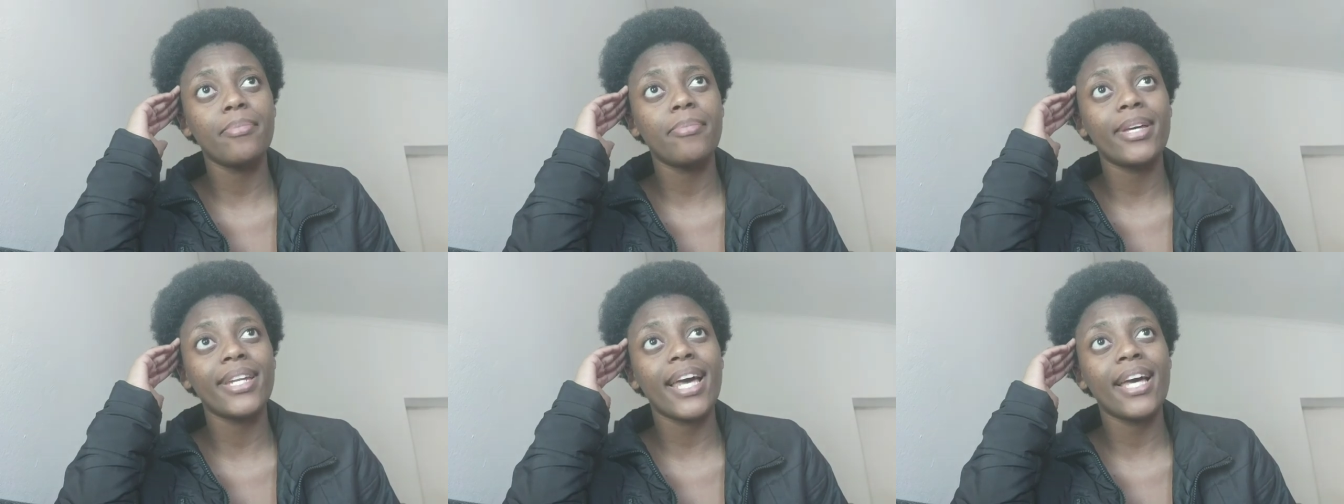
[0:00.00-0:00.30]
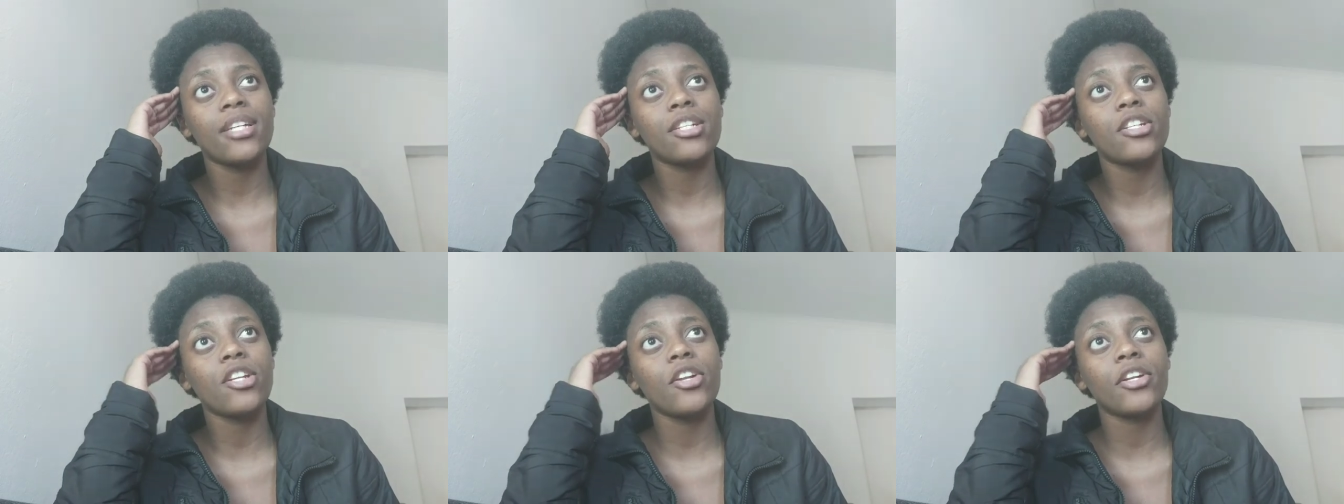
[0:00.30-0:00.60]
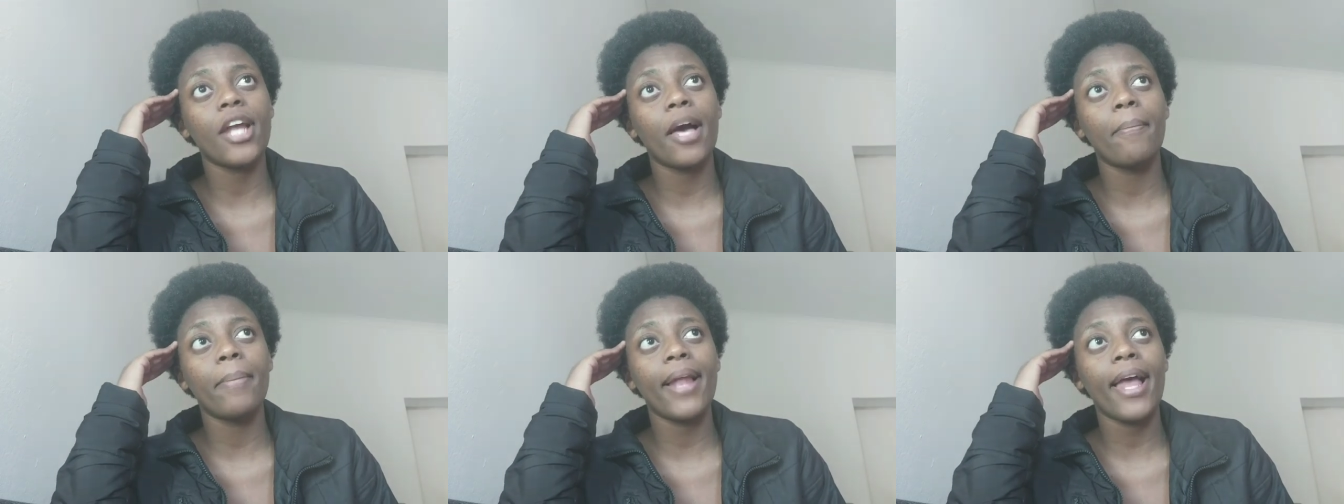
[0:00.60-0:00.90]
but I did not
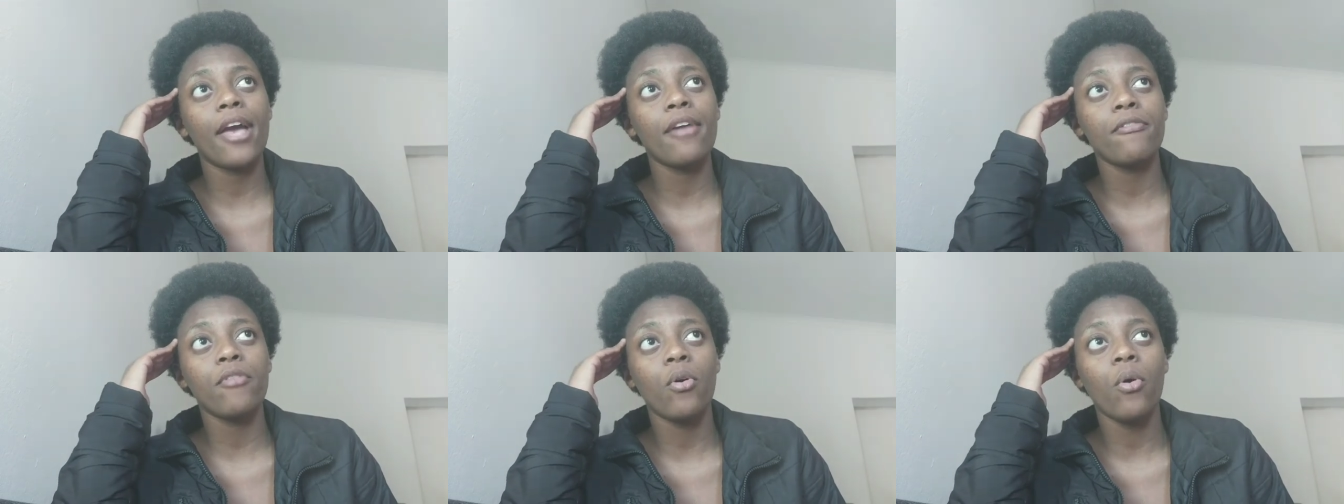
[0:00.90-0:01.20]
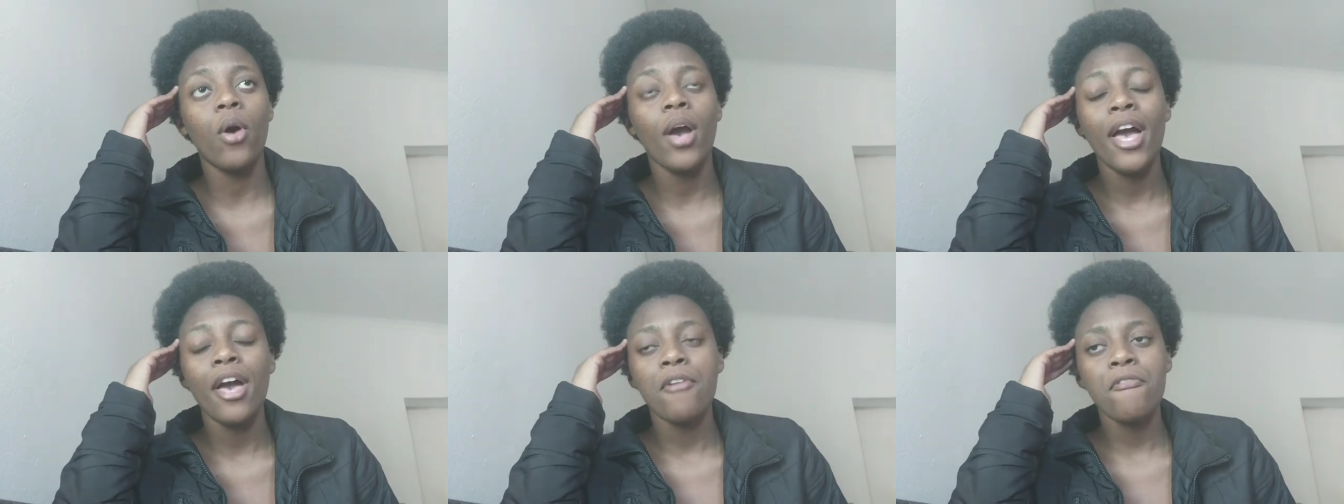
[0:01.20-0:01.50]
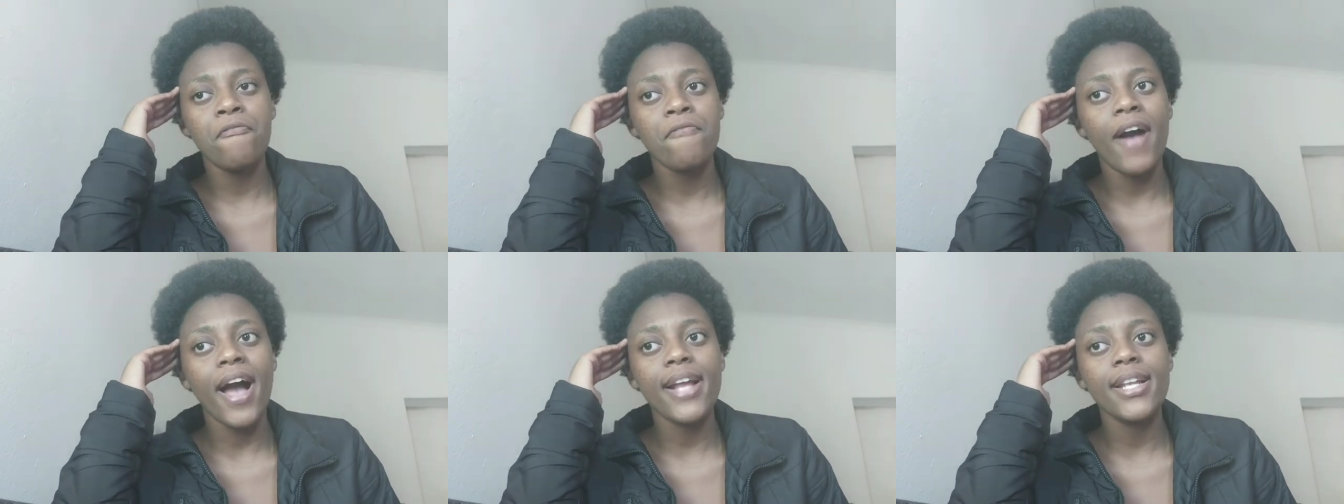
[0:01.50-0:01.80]
apply for
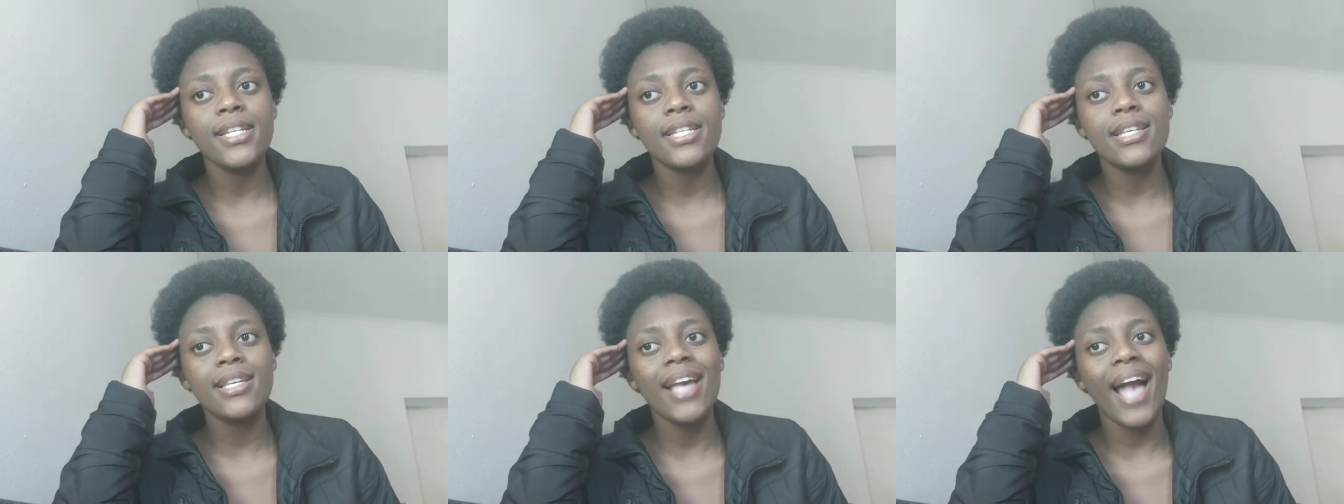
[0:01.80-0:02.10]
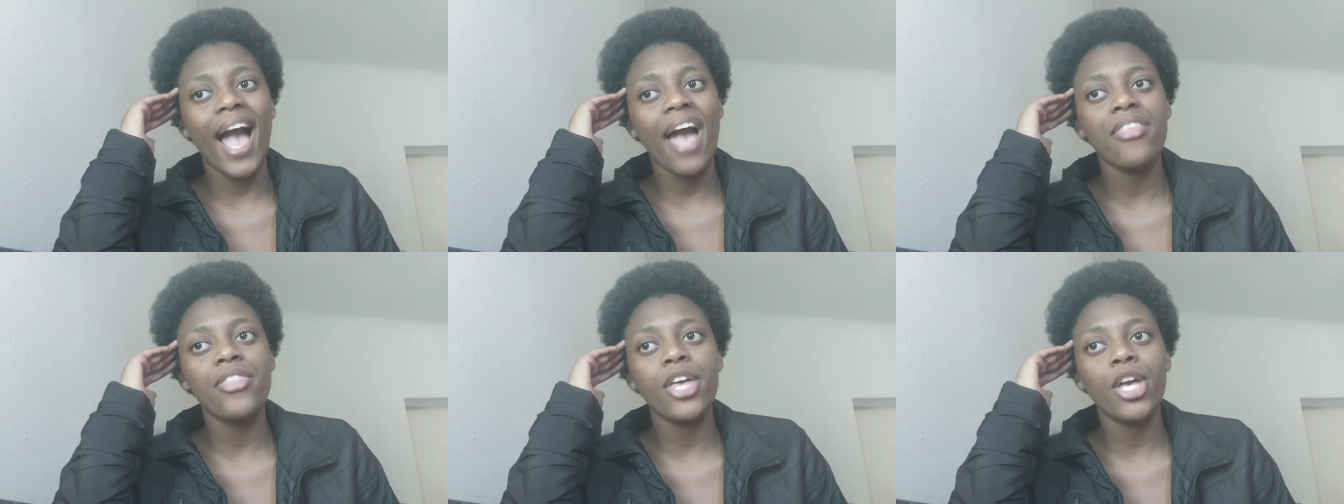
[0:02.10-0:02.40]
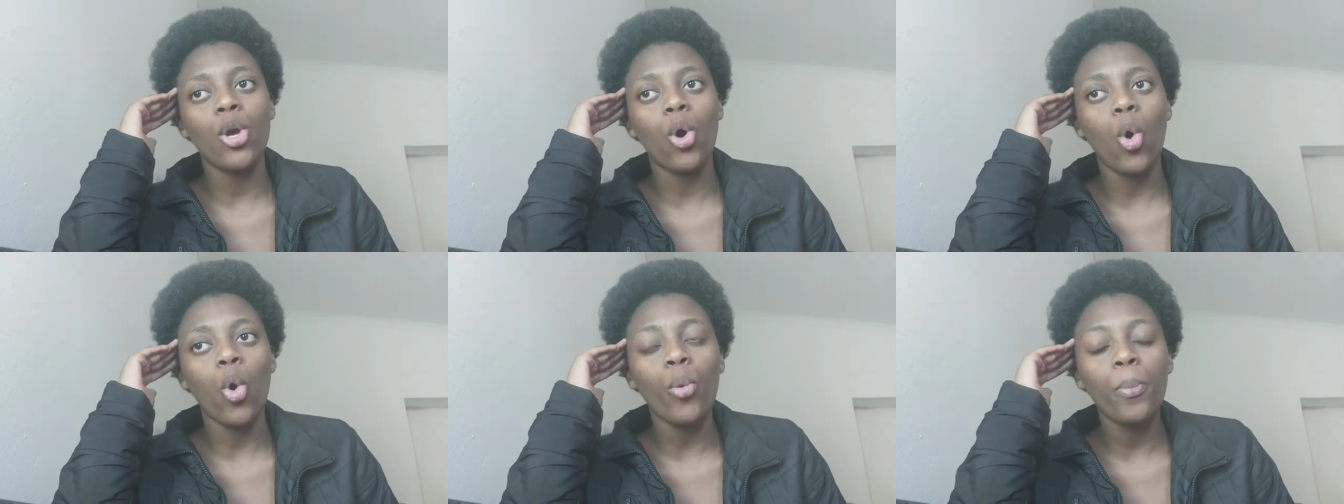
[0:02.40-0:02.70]
funding. Are
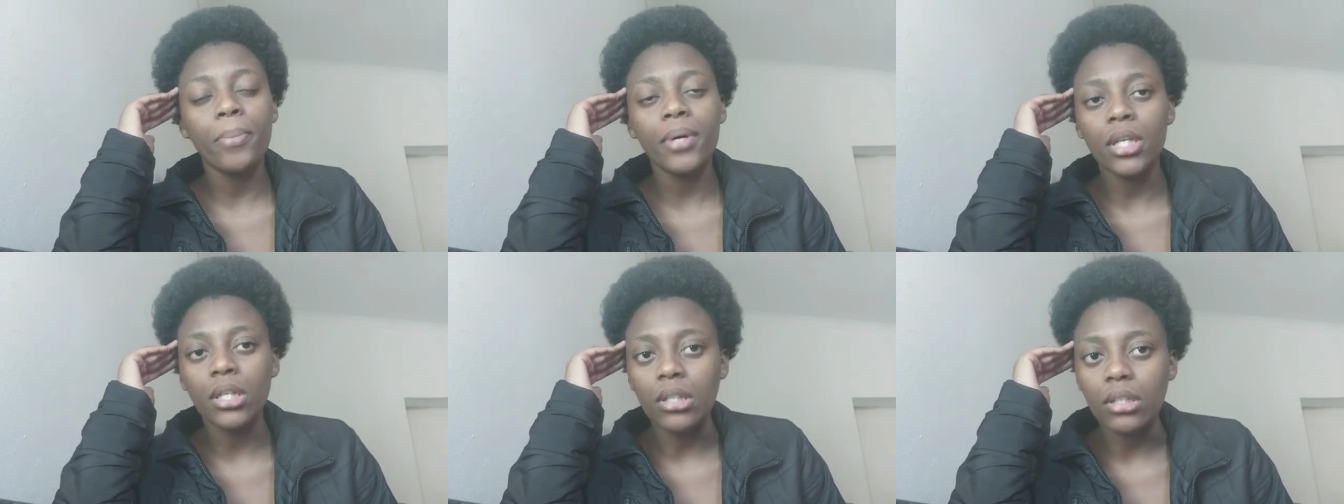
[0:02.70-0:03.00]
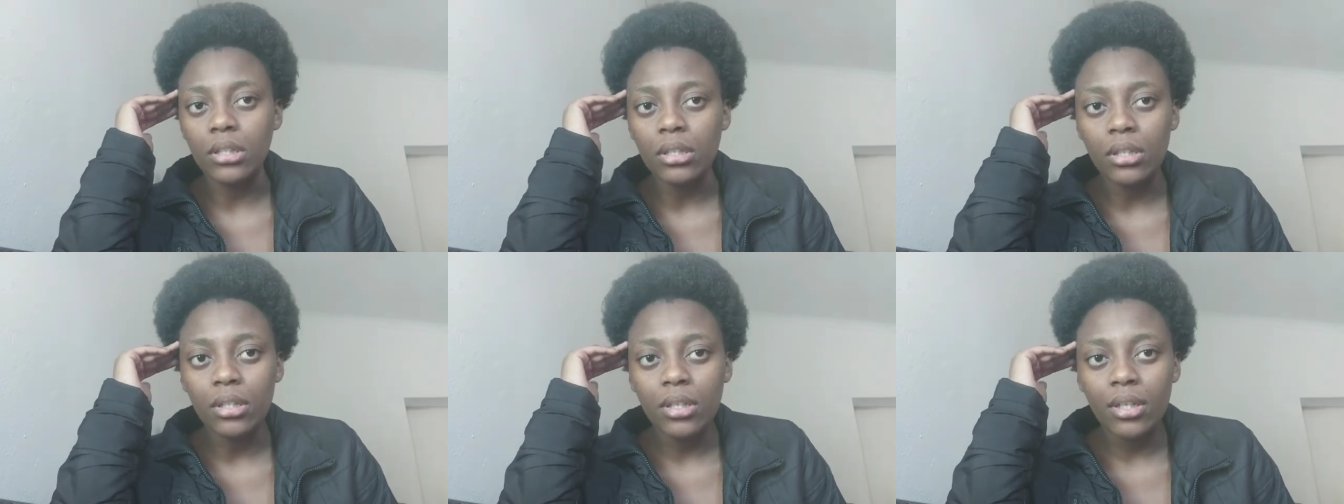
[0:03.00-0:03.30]
they open?